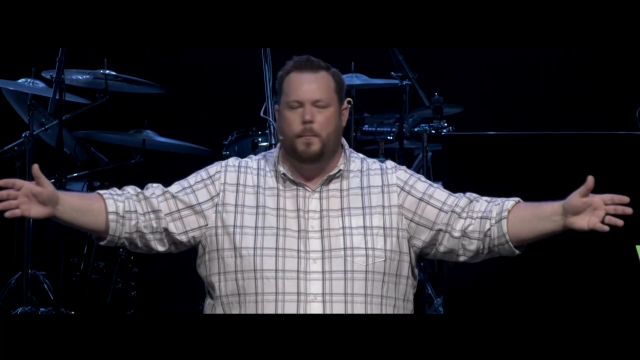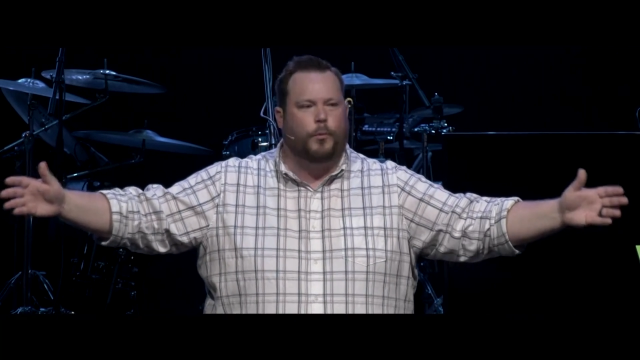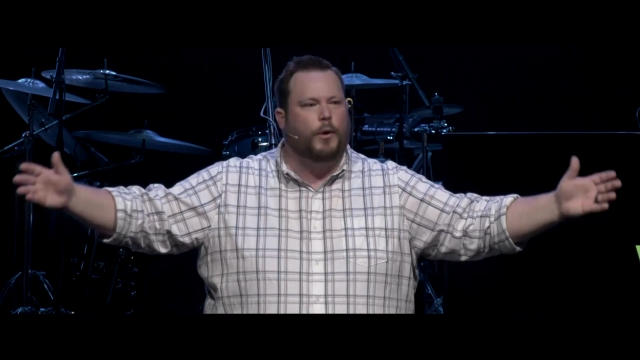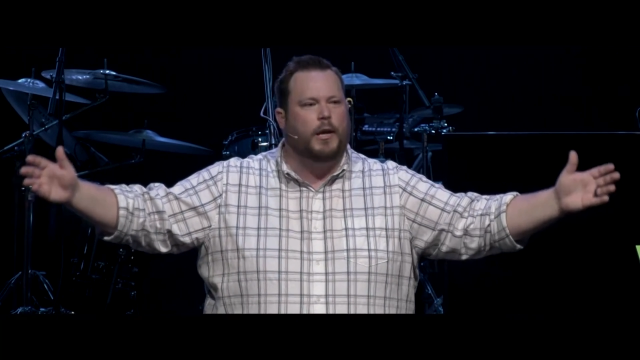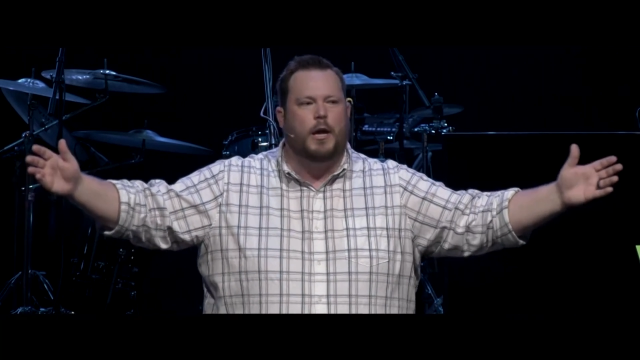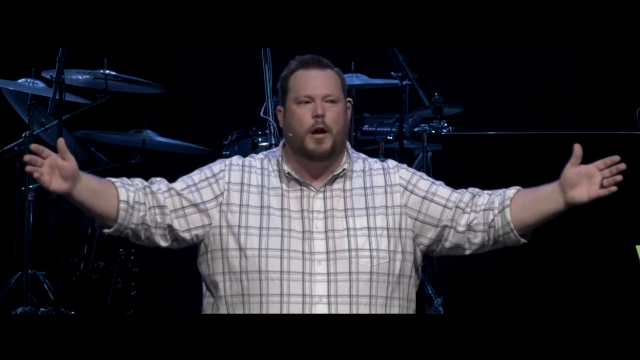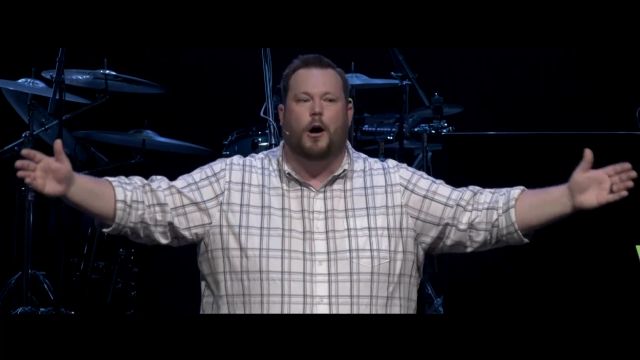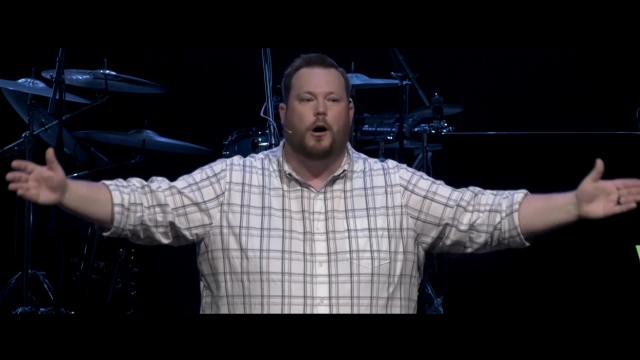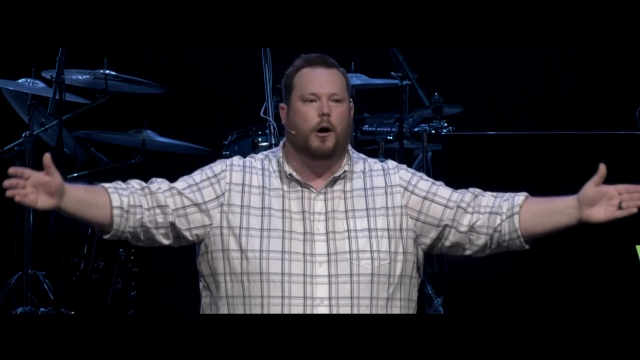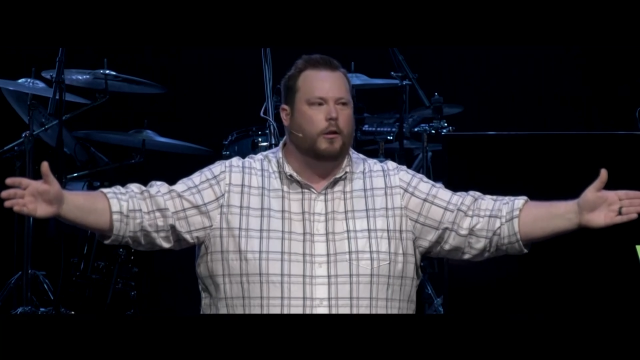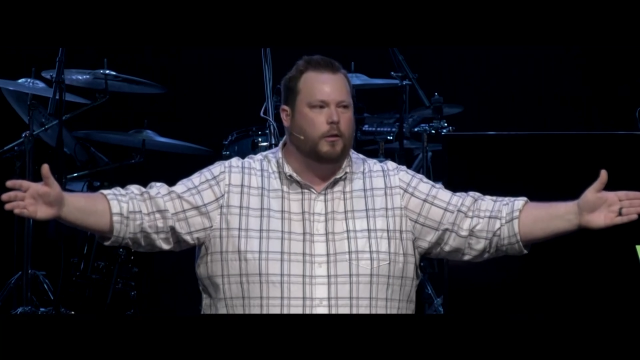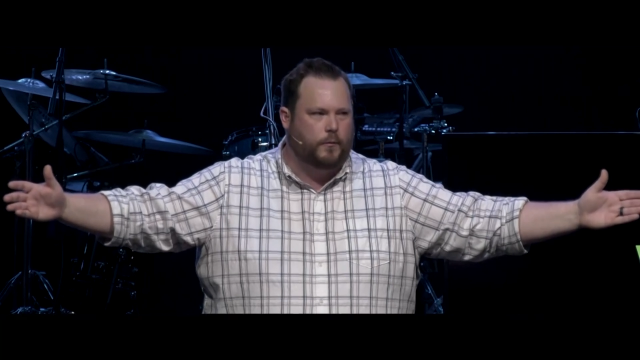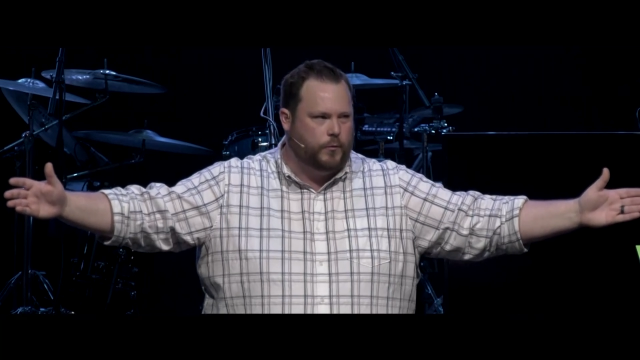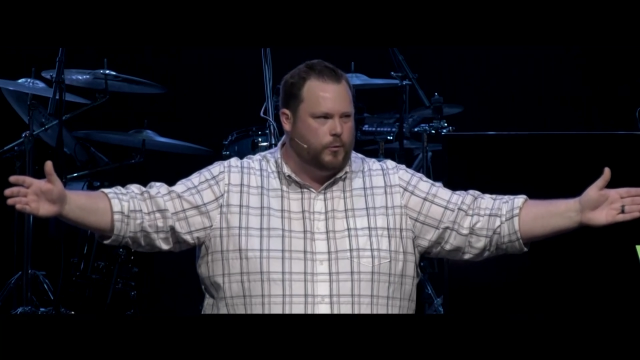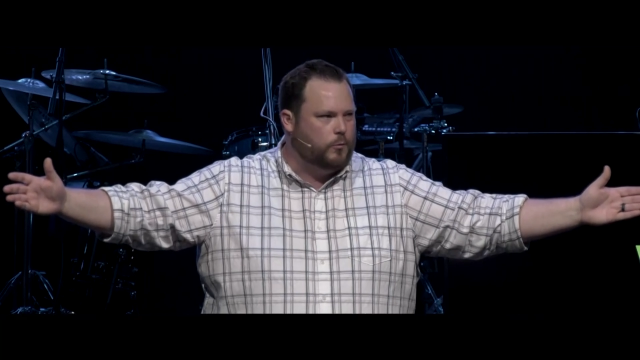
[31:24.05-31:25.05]
Bring
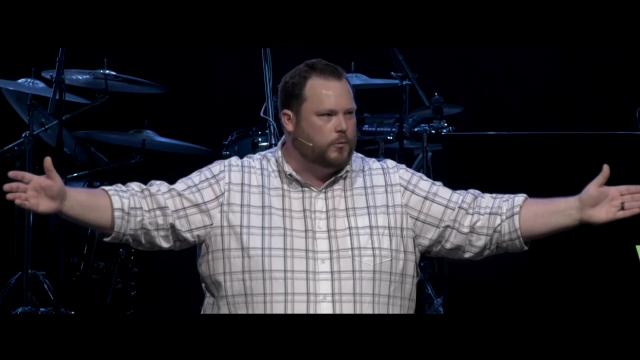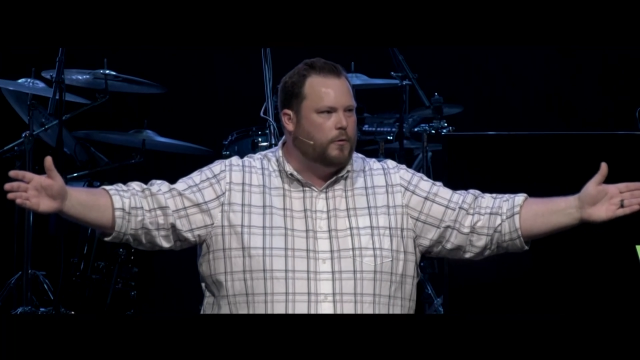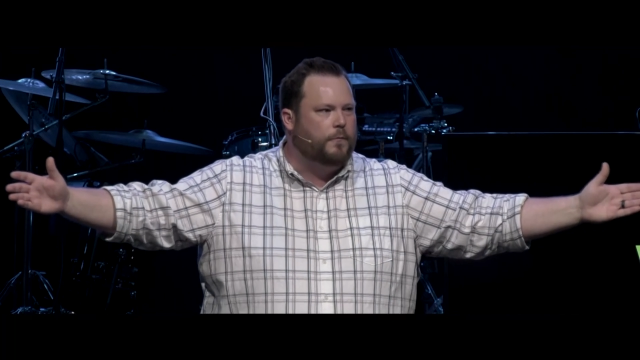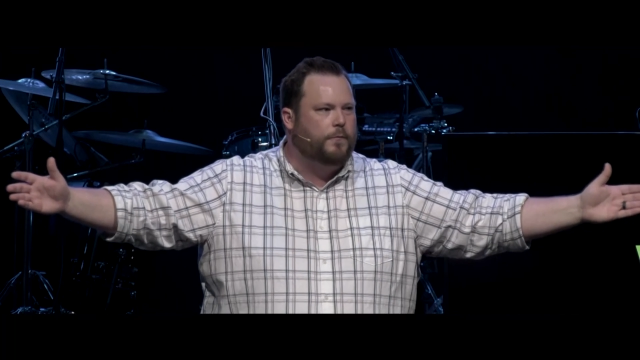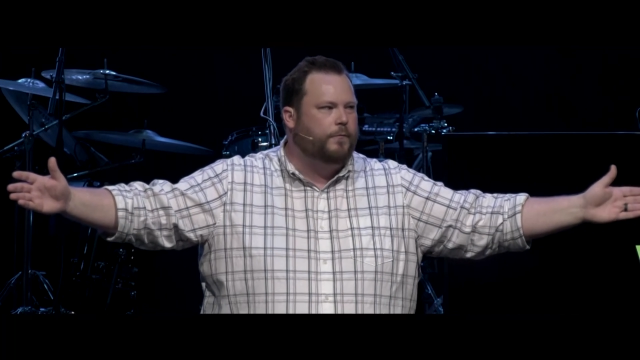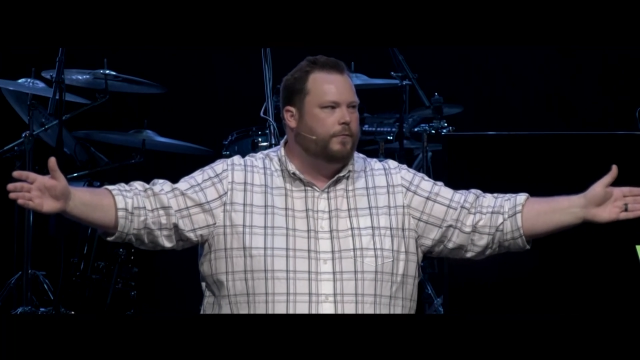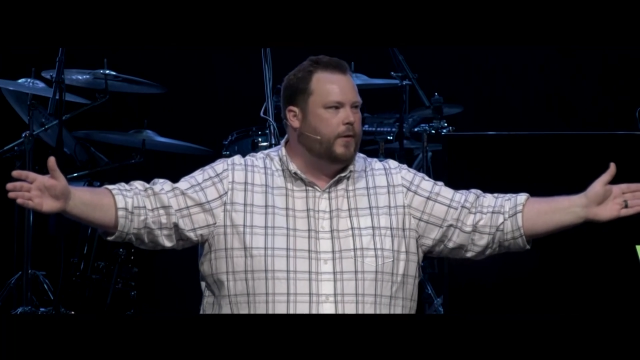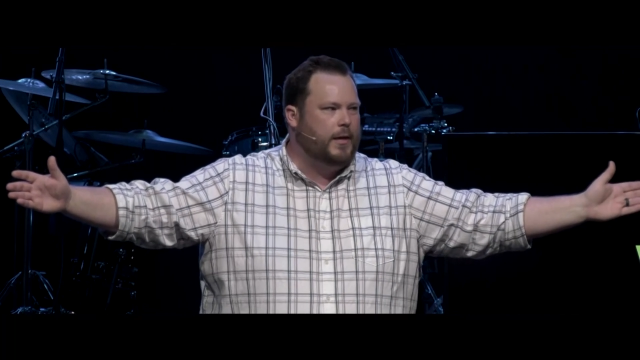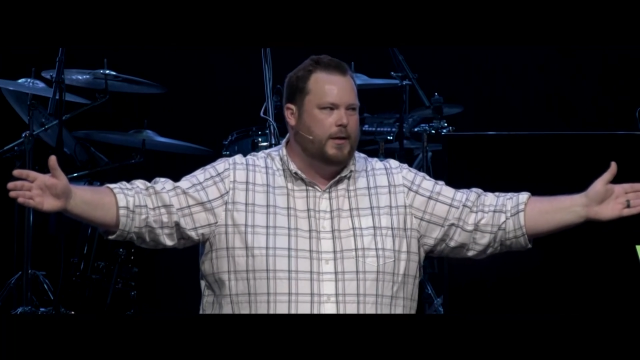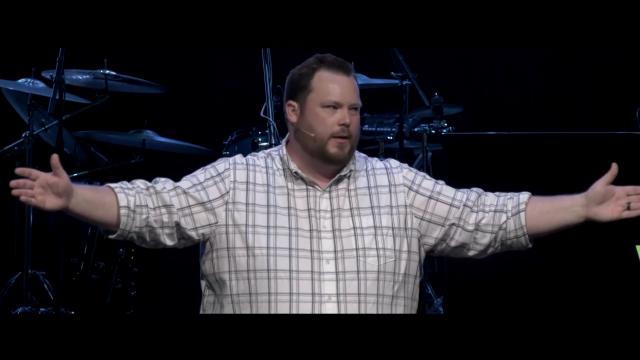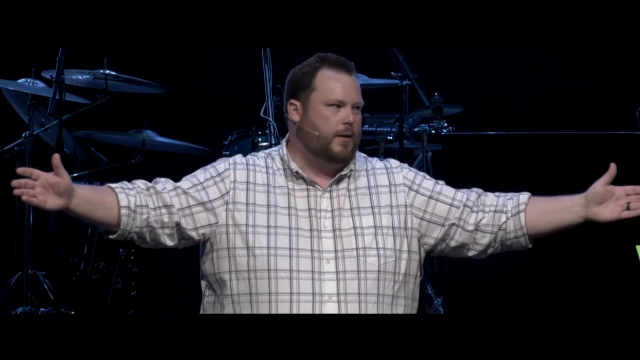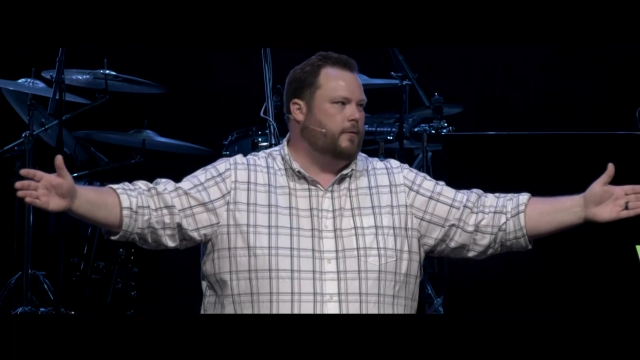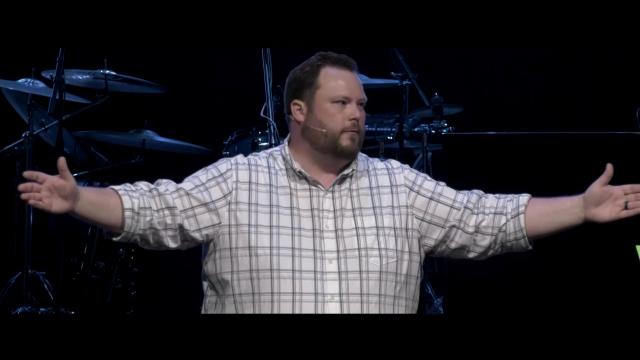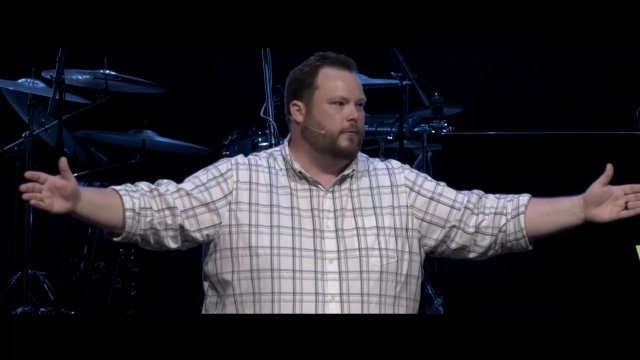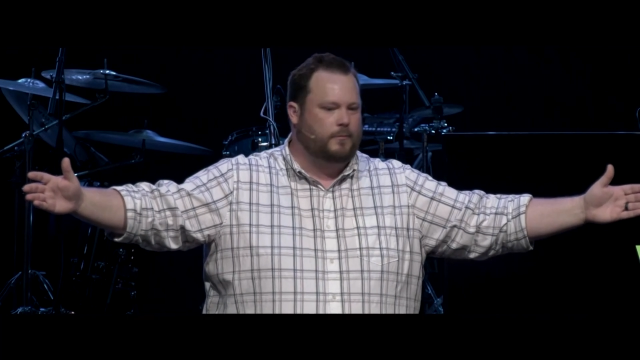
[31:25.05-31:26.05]
all of you. Don't fake
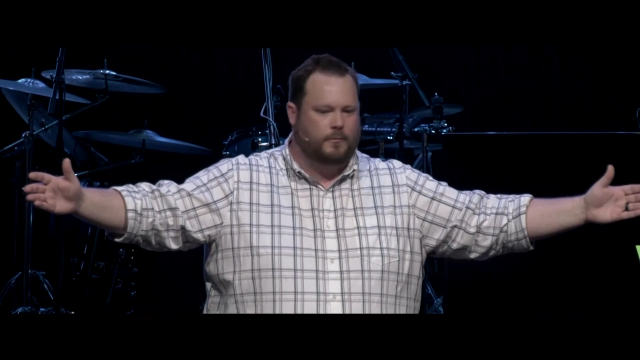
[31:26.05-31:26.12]
it.